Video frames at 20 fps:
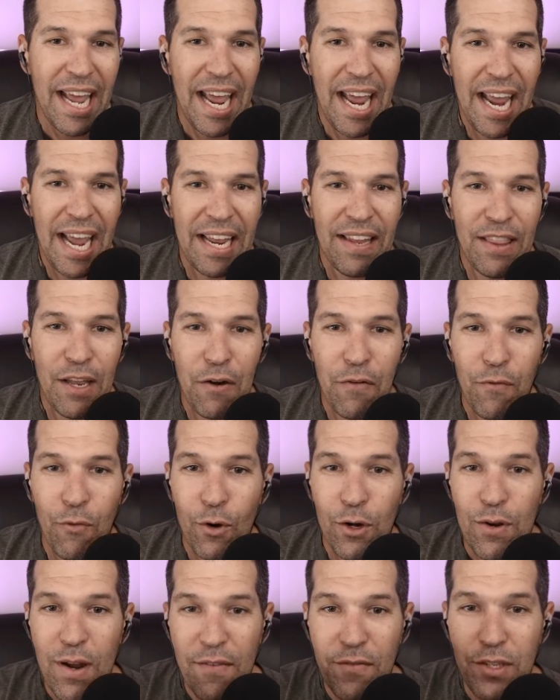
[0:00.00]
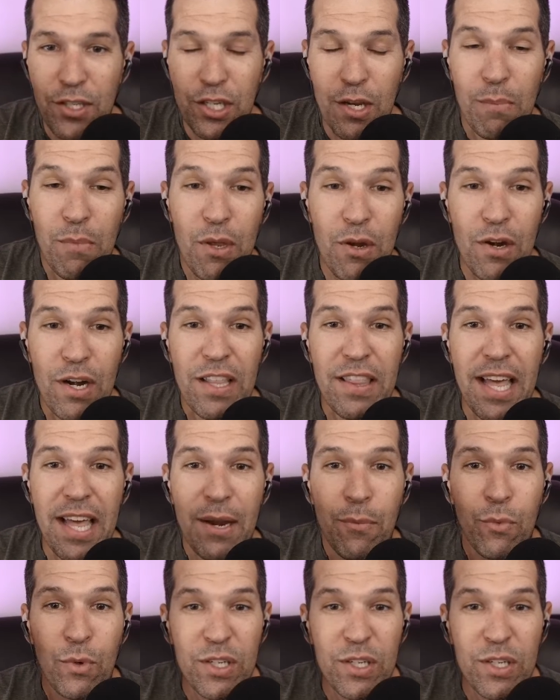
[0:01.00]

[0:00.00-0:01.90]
And therefore you have this community that